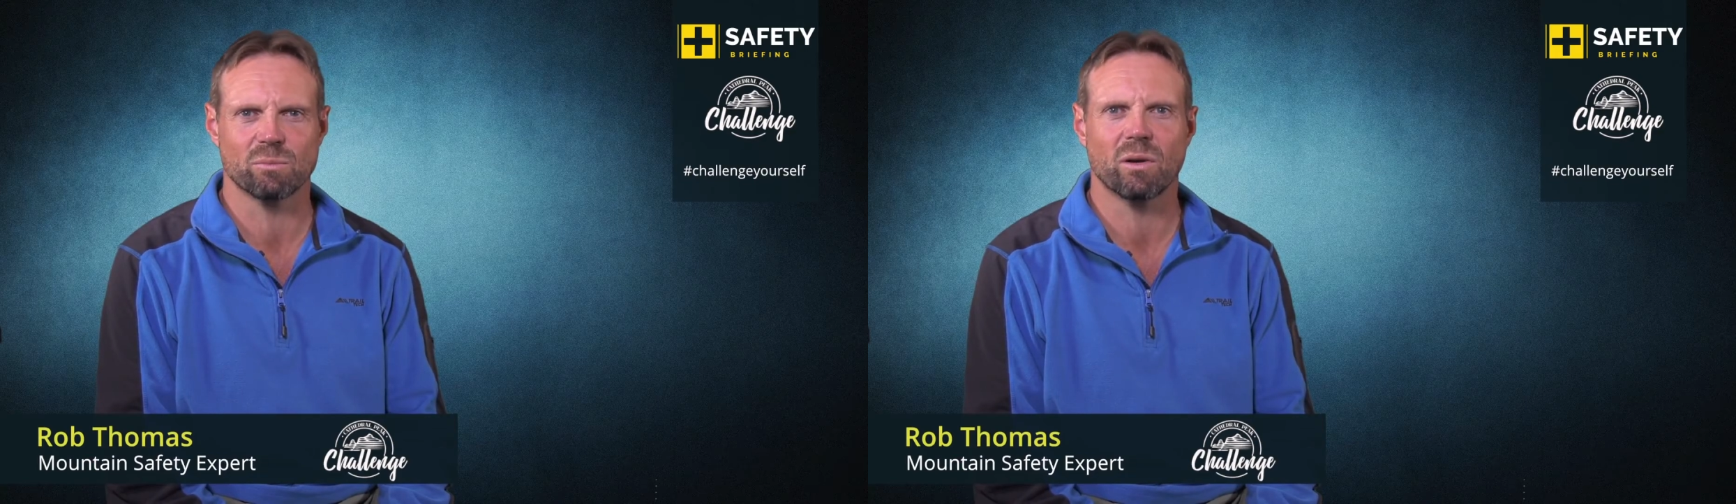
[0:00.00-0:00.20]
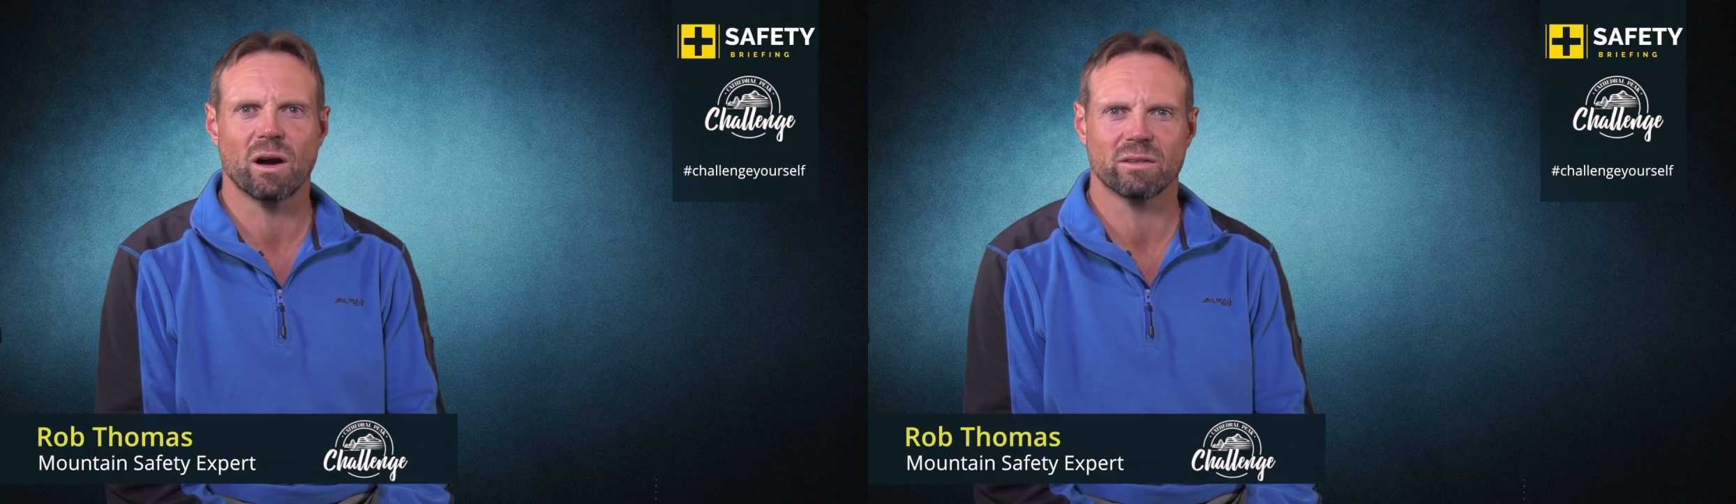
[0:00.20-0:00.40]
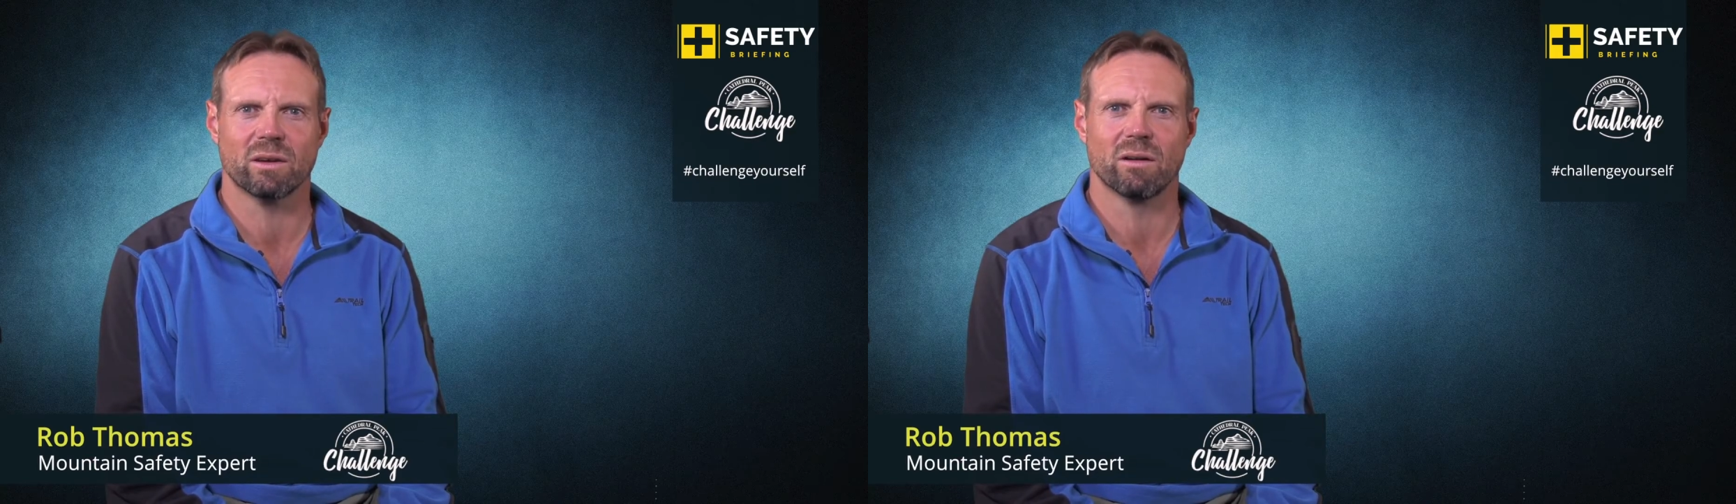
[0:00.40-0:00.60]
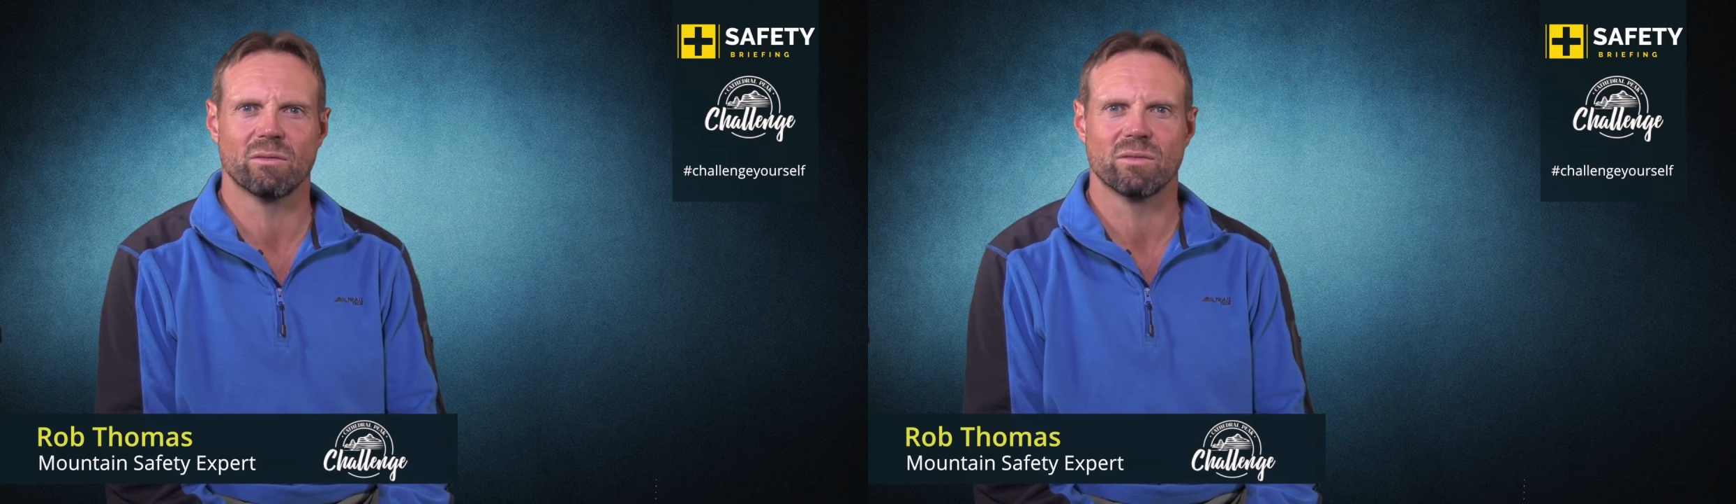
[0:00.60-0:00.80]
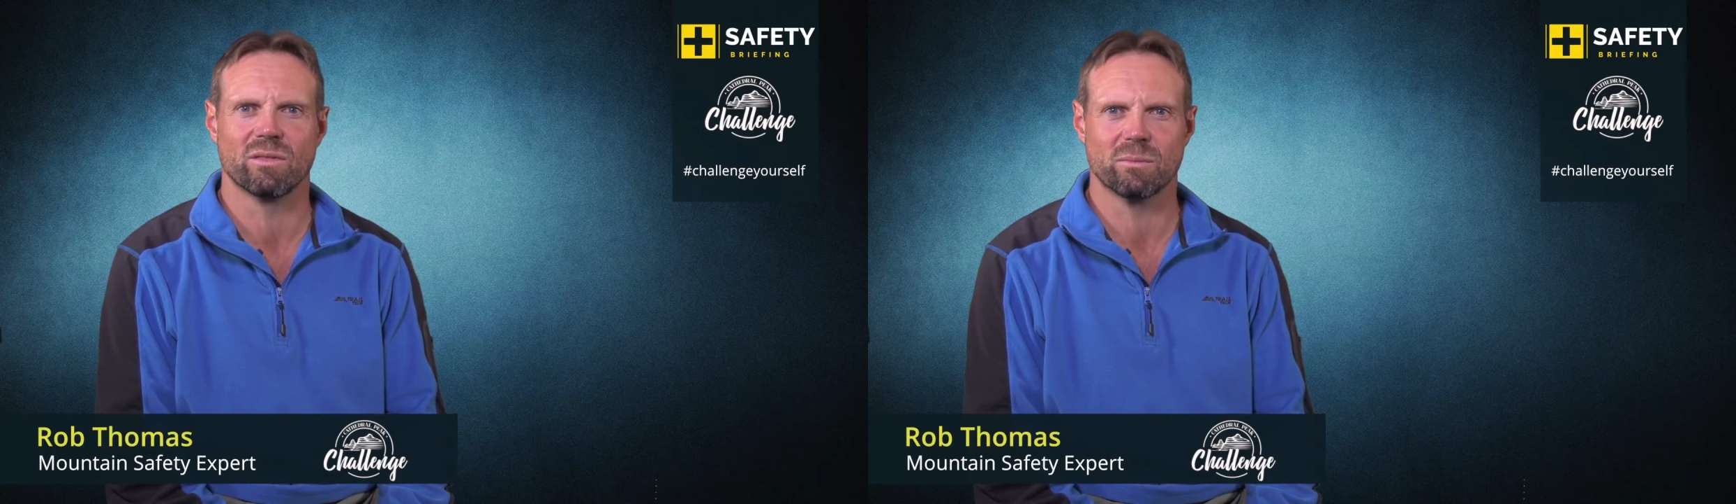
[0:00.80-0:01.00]
part
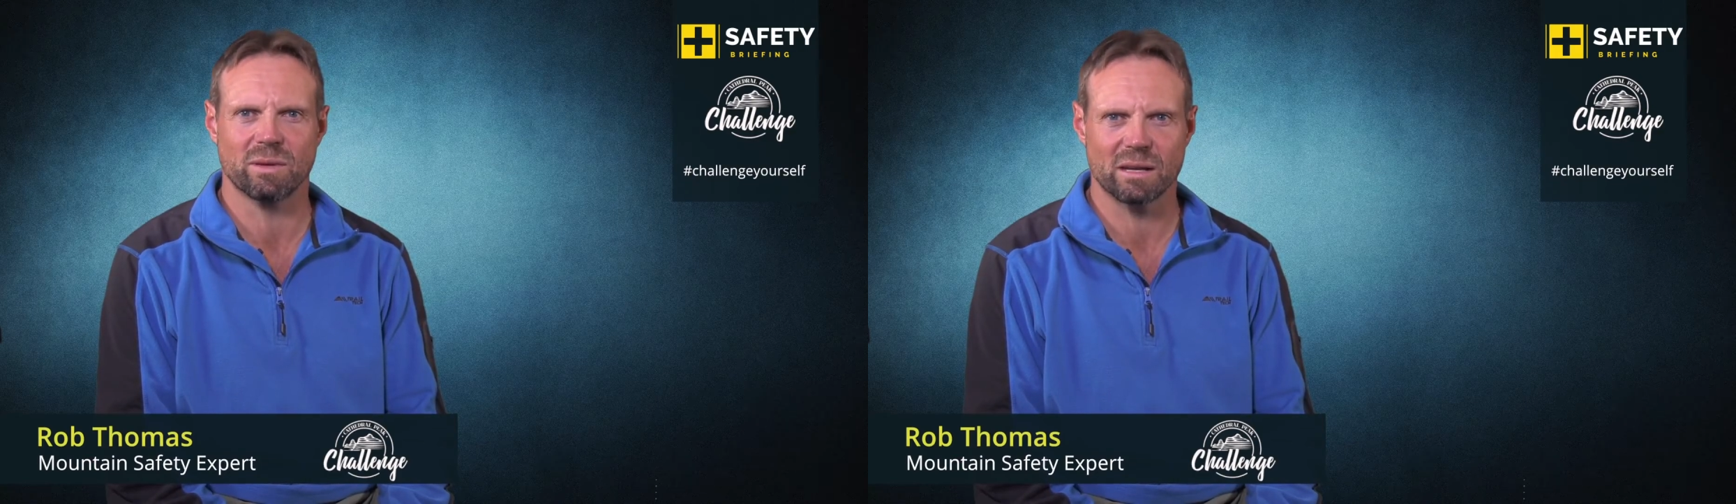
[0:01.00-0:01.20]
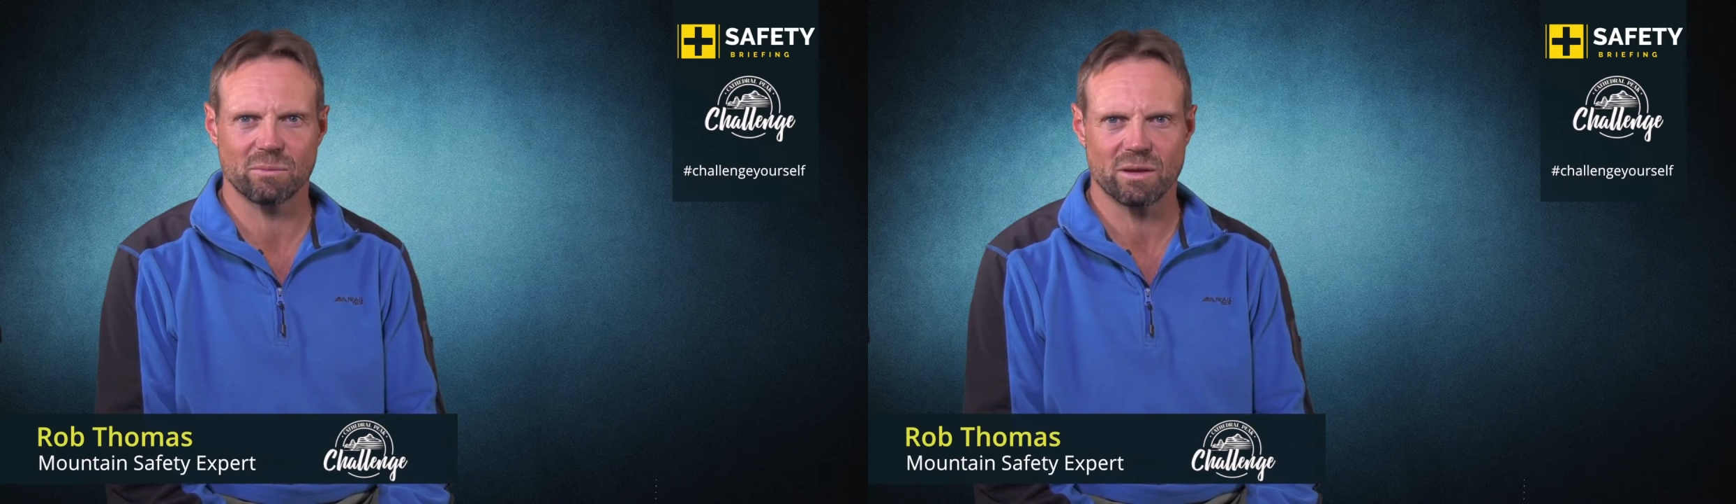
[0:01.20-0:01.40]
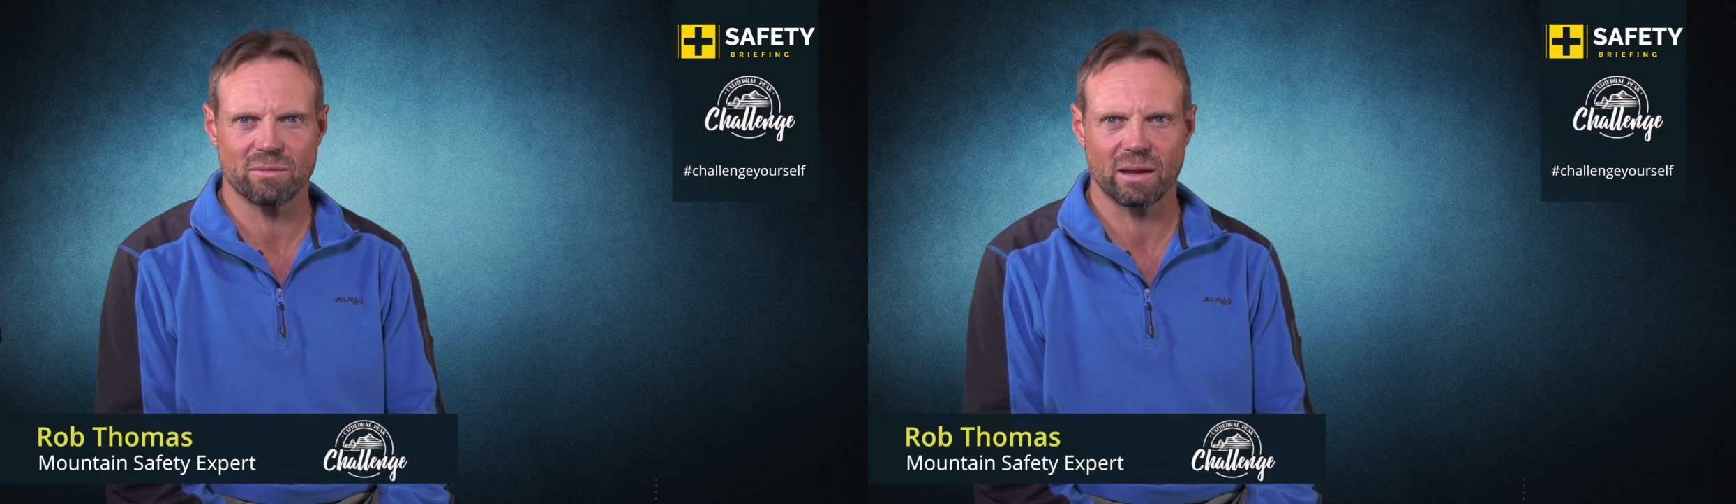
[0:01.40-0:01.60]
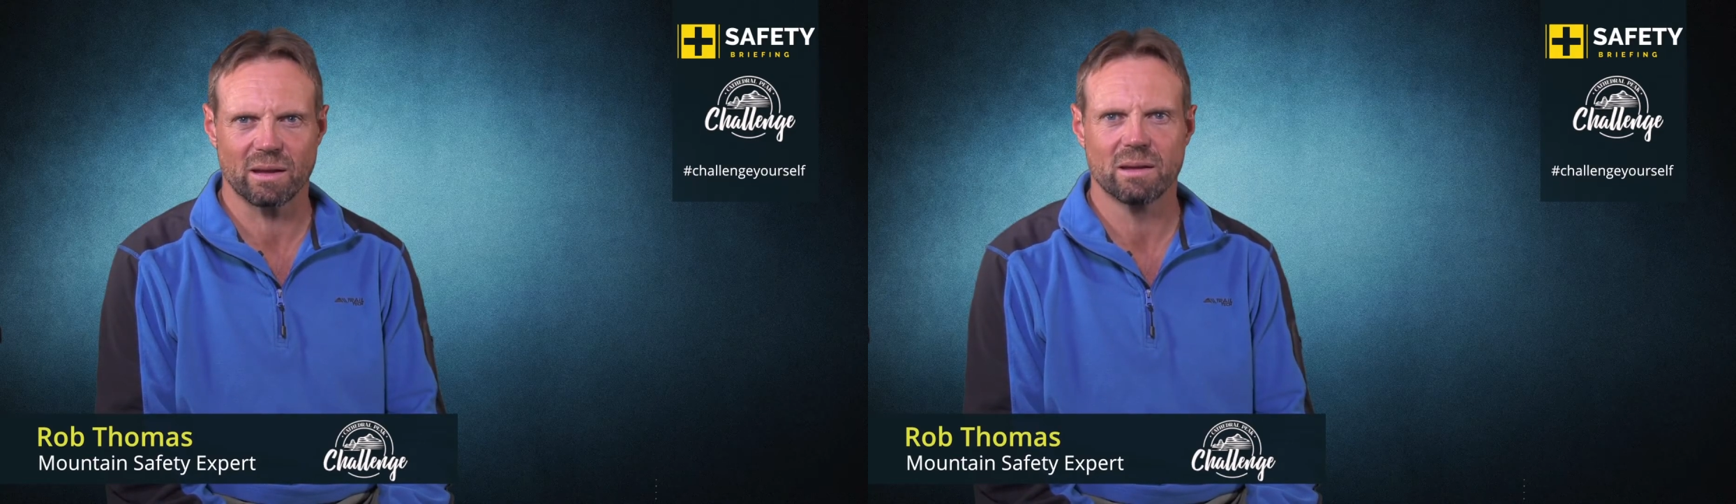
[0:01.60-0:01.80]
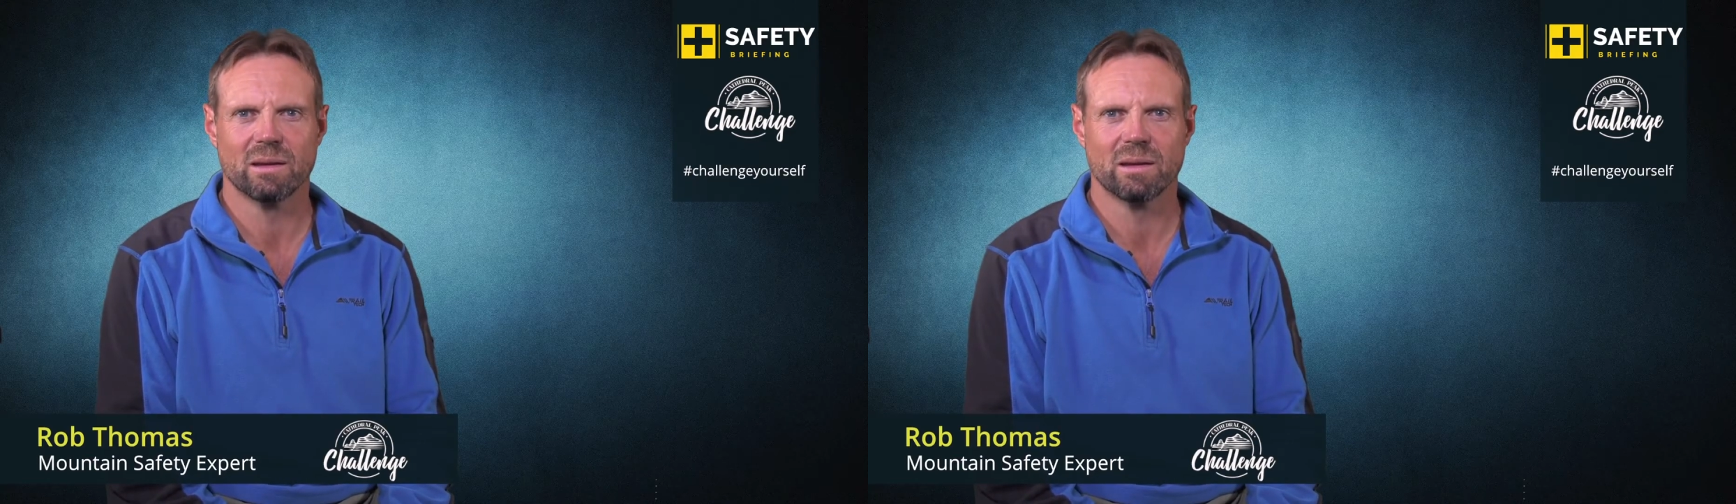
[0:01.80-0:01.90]
of the bigger briefing.